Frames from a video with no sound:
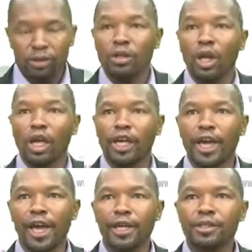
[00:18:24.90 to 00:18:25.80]

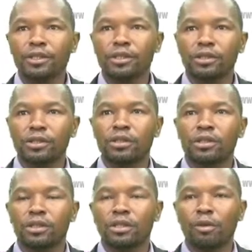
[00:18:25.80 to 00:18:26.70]
Again,
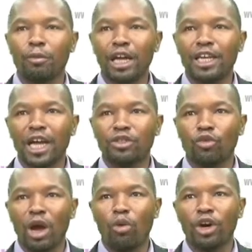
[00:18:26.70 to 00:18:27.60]
remember that
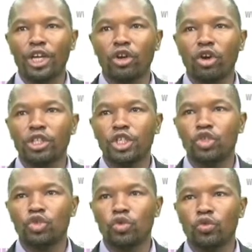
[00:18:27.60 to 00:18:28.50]
we are working on these
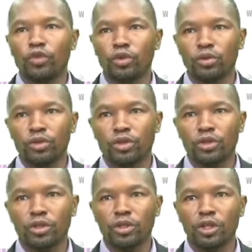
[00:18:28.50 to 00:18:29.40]
two
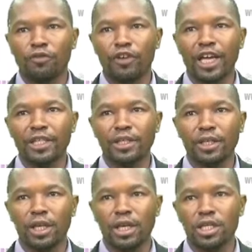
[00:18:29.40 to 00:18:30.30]
photos. The
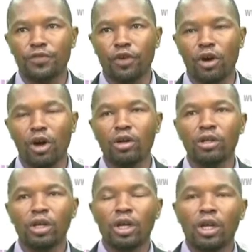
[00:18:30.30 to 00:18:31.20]
first is
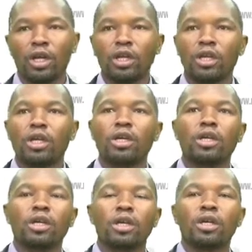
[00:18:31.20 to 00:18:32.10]
for
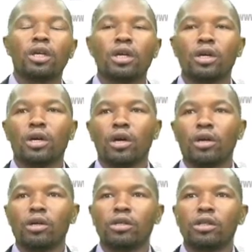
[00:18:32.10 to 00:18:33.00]

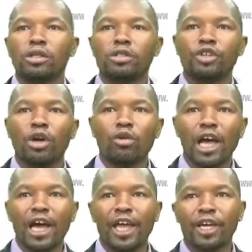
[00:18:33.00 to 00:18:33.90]

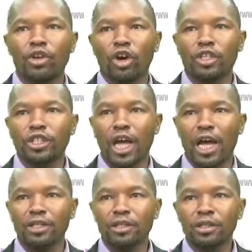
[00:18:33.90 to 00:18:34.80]
regular echinoids
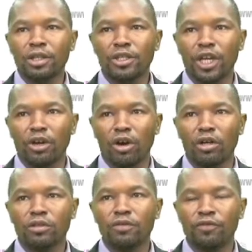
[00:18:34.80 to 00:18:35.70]
and the
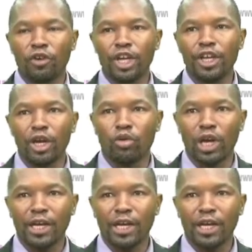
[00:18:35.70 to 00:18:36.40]
second for irregular.